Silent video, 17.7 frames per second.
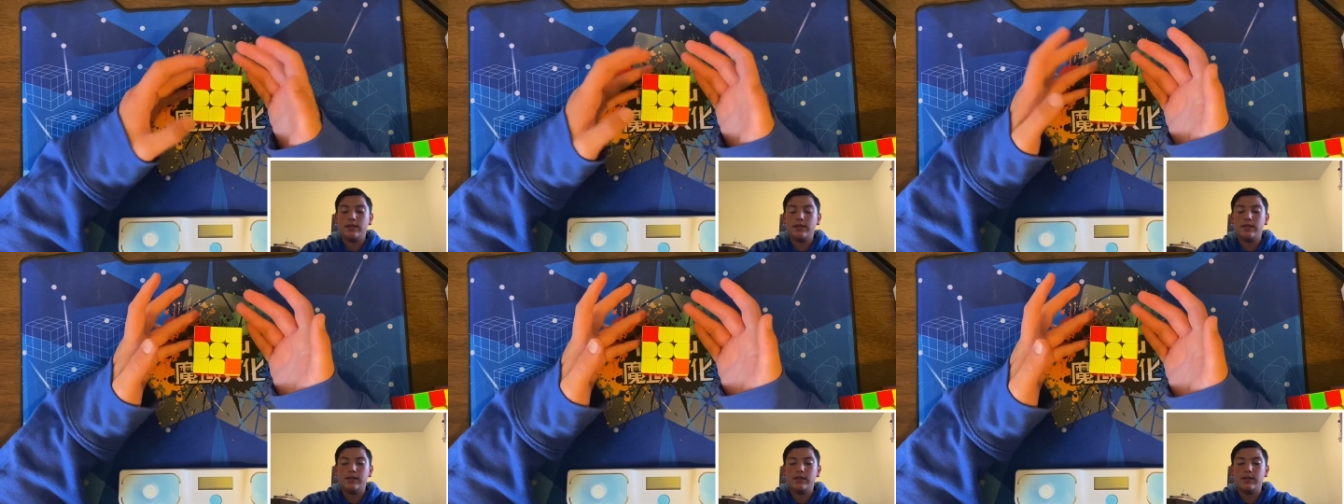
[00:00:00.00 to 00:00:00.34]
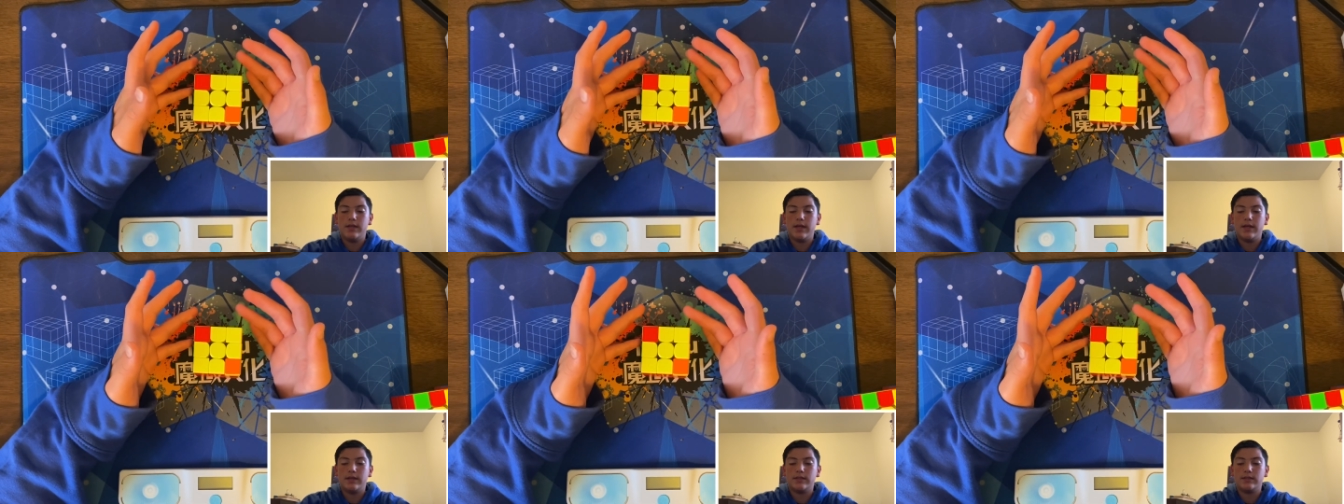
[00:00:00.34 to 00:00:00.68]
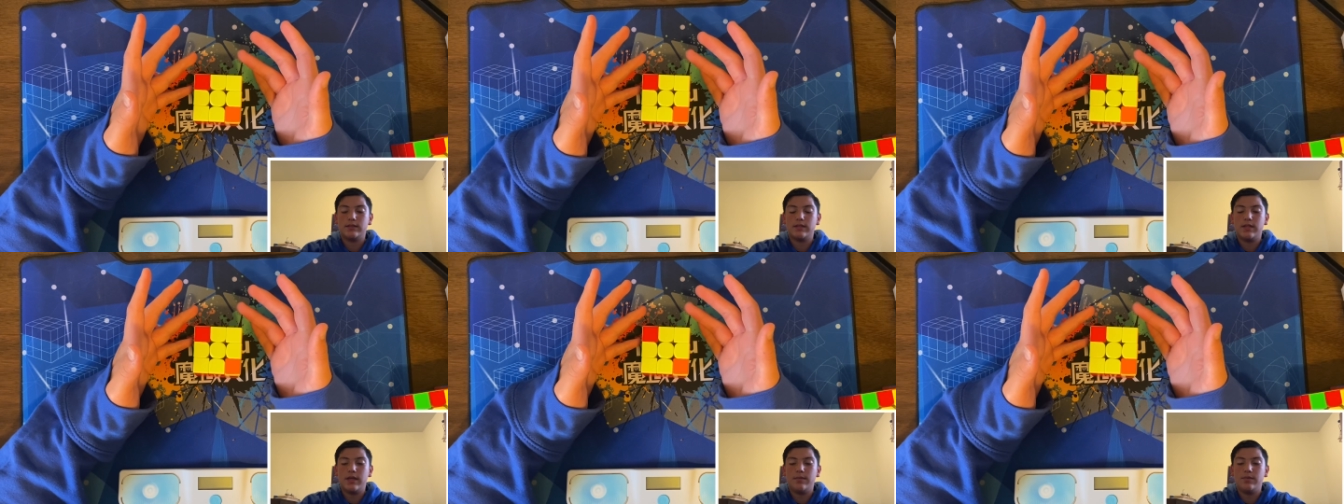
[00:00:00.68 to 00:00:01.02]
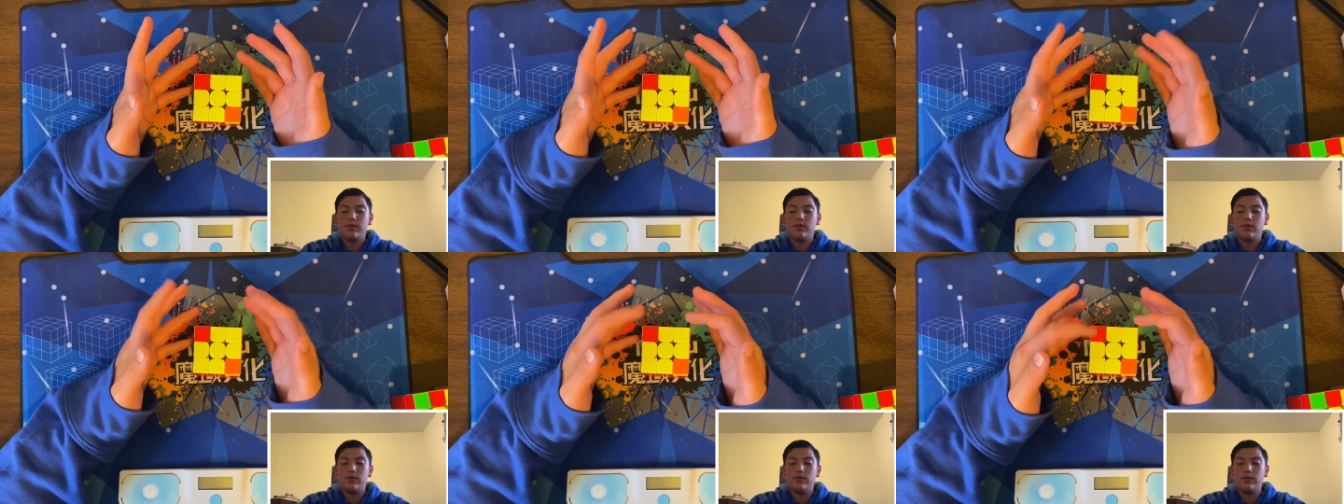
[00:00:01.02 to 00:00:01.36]
And in the next
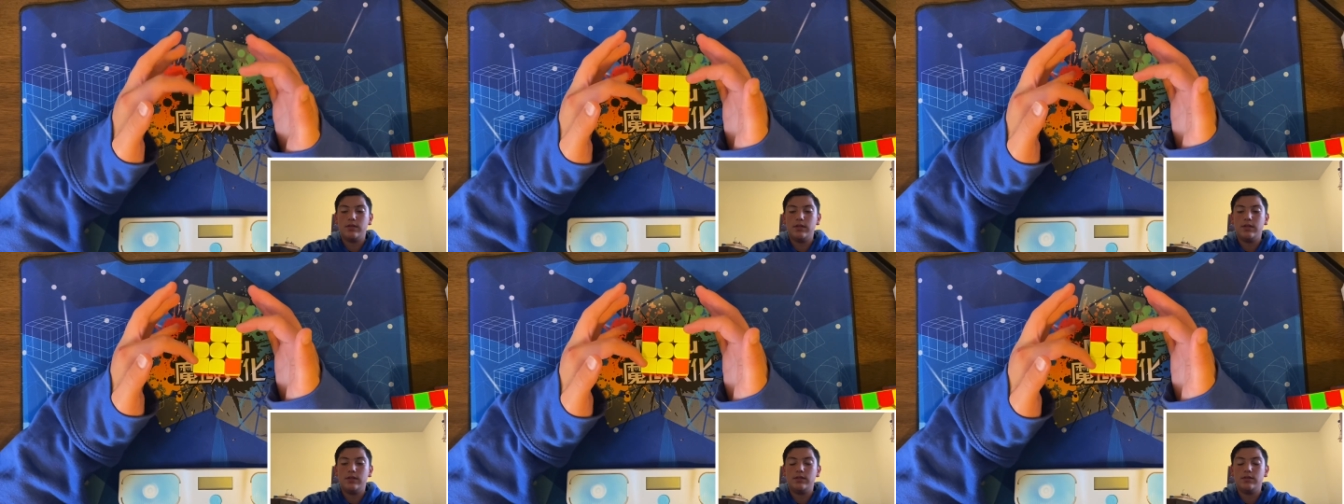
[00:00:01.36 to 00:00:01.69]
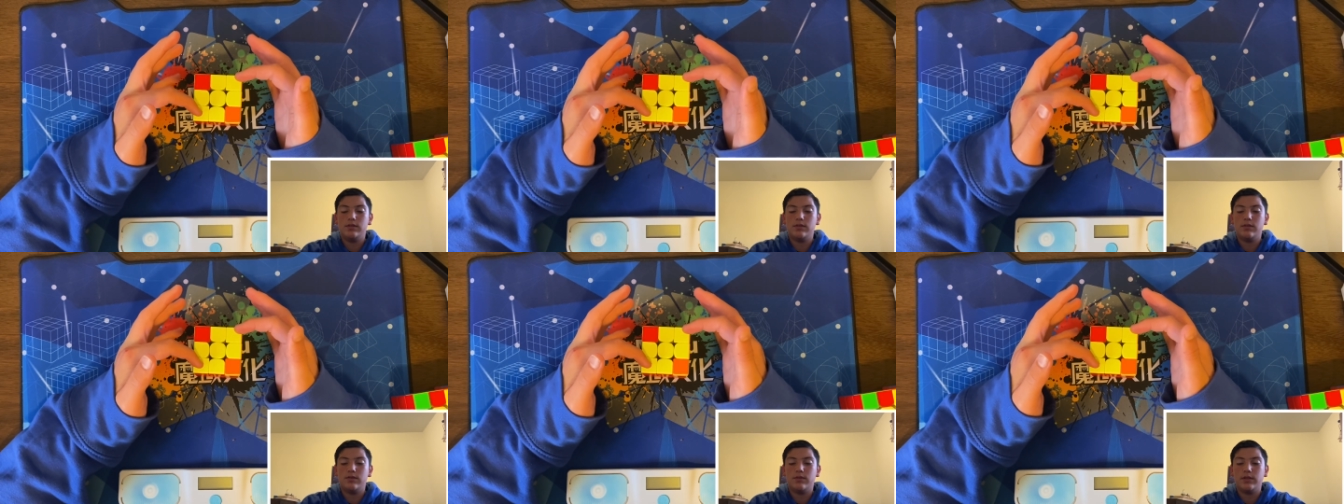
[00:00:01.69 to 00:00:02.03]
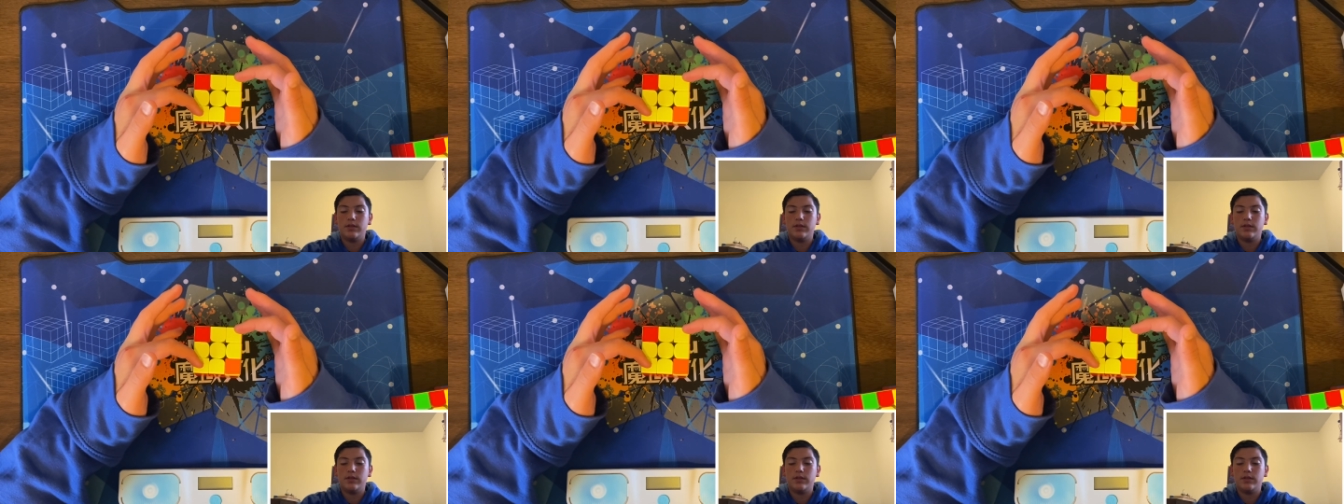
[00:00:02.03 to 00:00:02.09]
step, you don't need